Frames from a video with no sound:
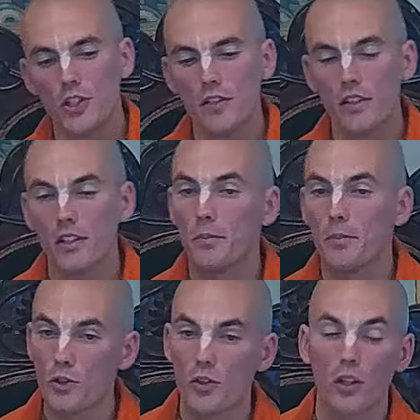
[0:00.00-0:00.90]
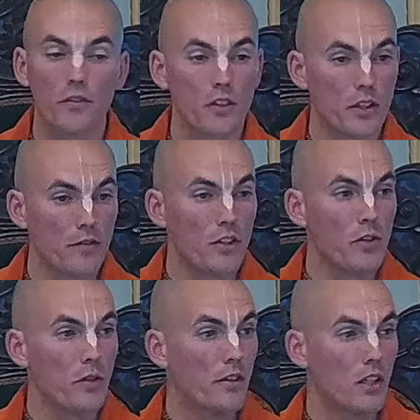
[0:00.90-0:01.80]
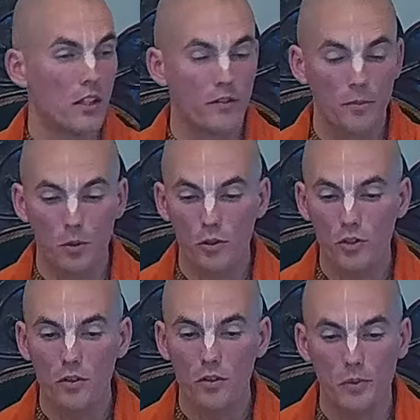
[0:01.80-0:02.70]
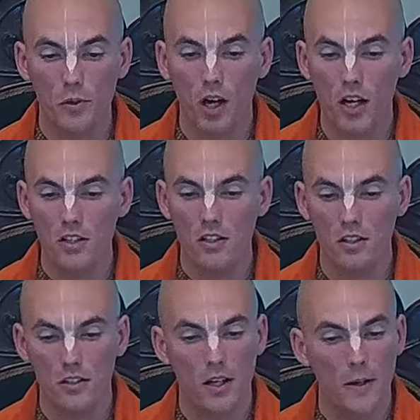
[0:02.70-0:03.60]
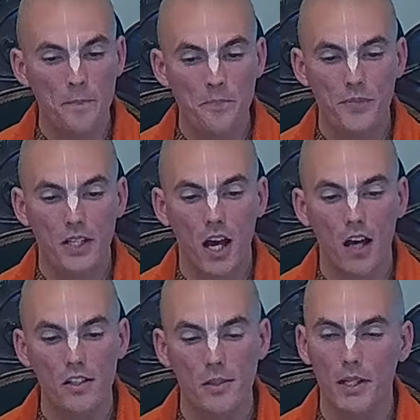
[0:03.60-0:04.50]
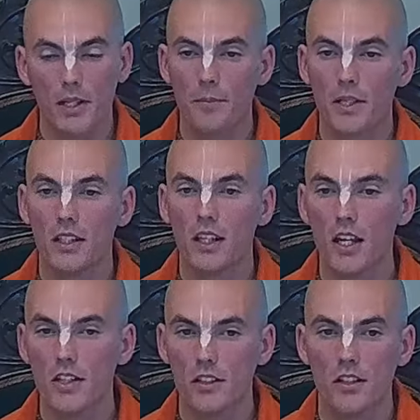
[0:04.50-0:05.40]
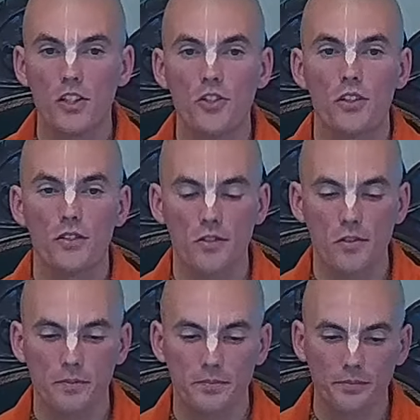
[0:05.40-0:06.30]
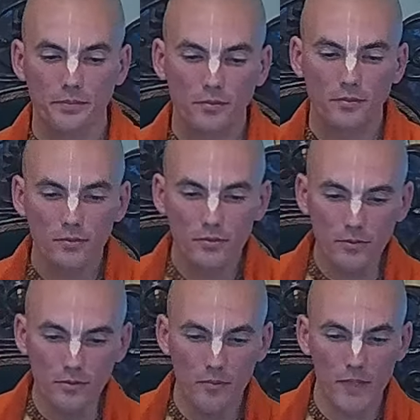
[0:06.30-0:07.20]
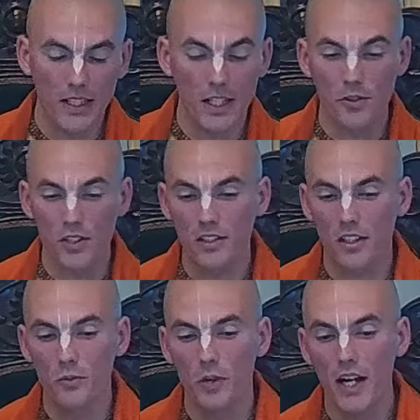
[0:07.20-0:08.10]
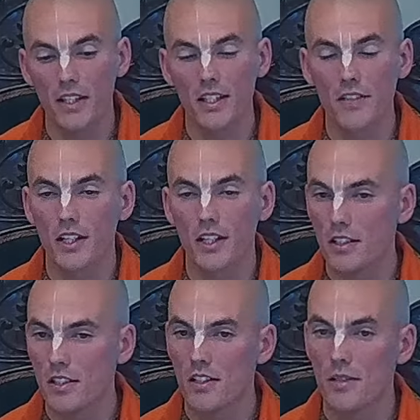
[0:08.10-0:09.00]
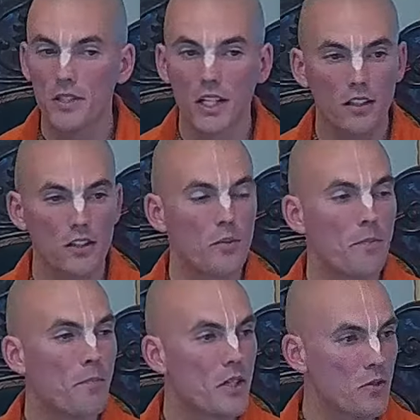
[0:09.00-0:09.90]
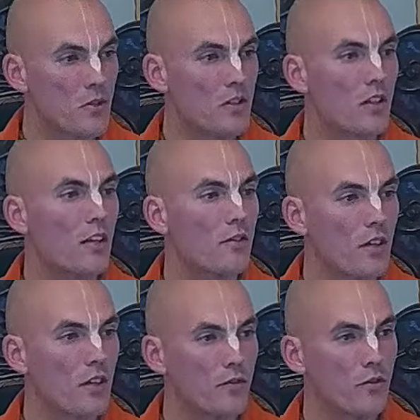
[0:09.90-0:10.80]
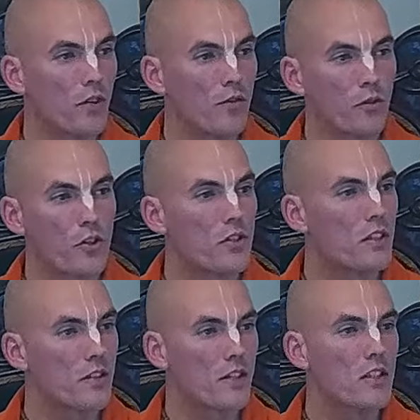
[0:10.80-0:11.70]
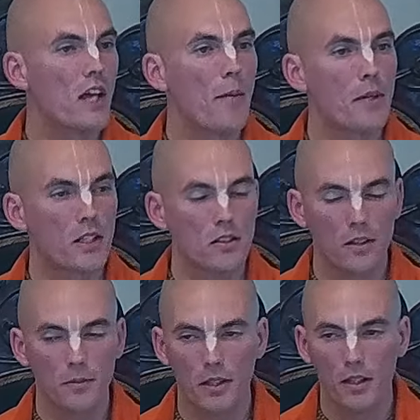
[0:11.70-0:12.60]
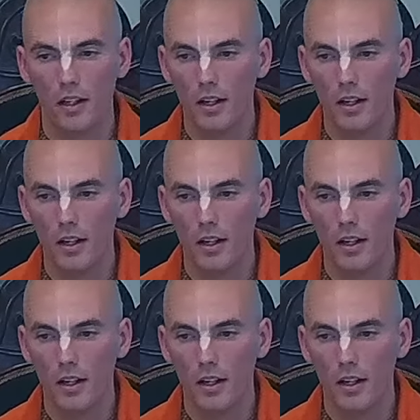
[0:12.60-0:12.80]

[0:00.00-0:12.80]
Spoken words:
the jiva, the pure soul, if the pure soul is pure consciousness, then how does he become engaged in nishans? And then he was asking, why are the living entities subjected to miseries and unfortunate events happening to them